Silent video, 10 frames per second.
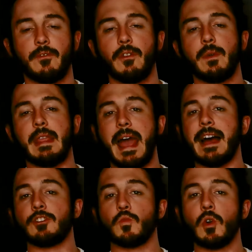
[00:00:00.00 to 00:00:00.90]
to the way the
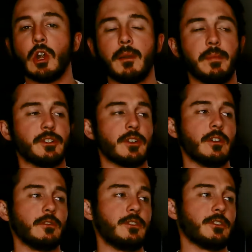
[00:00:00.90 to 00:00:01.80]
ads work, but you're
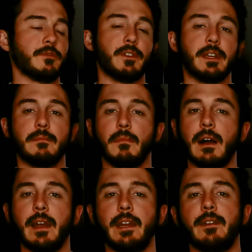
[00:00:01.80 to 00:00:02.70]
going to lose your freaking
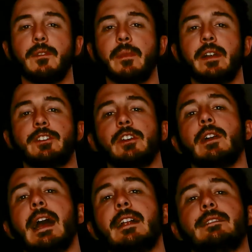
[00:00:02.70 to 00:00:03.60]
mind if you're managing
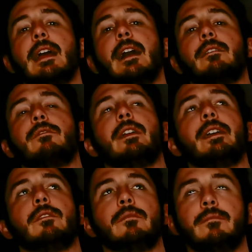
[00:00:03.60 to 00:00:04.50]
your ads that
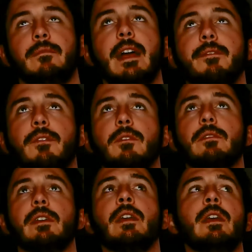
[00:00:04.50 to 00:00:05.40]

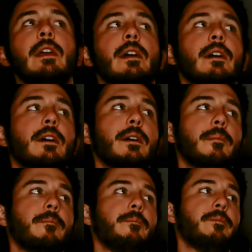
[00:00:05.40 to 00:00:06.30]
frequently.
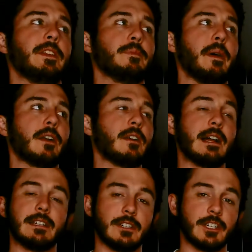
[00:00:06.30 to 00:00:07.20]
It's better
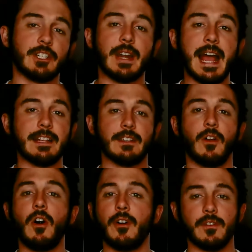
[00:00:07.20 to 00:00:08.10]
not to touch your ads at
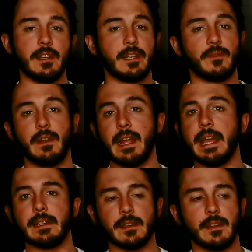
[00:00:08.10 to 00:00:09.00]
all for like 3
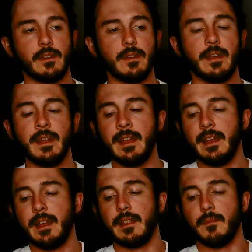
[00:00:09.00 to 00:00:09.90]
days.
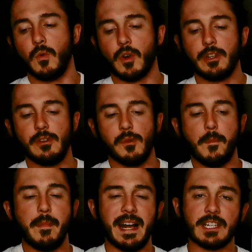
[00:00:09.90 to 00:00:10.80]
The more you
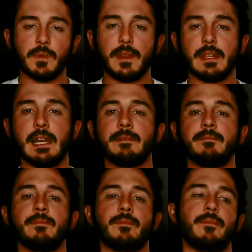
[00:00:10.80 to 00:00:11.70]
mess with
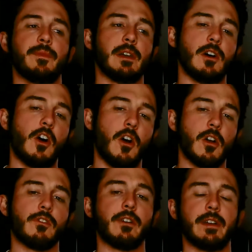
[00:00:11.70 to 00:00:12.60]
them, the
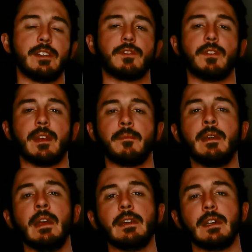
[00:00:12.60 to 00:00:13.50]
harder it is for
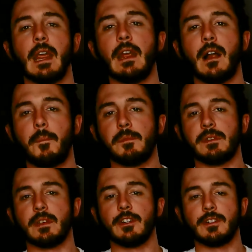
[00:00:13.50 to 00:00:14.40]
them to gain
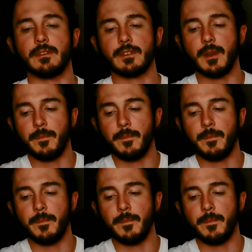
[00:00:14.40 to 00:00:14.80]
optimization. So